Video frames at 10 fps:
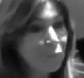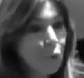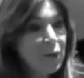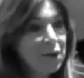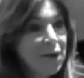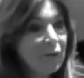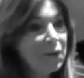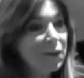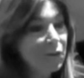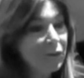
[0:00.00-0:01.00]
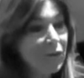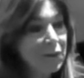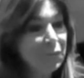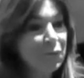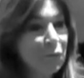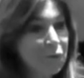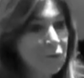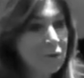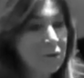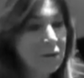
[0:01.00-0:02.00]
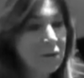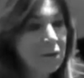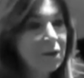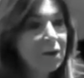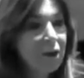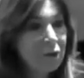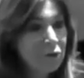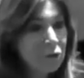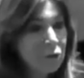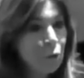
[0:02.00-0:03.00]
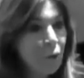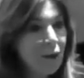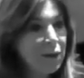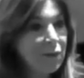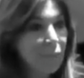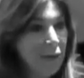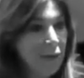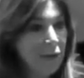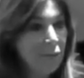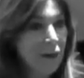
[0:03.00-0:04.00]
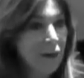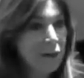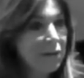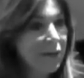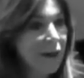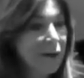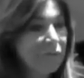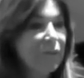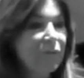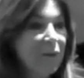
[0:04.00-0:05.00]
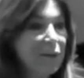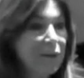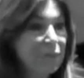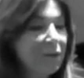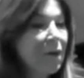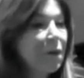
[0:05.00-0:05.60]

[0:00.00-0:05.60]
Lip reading: always heralds new investment opportunities and new ways to maximise the tax-free investment,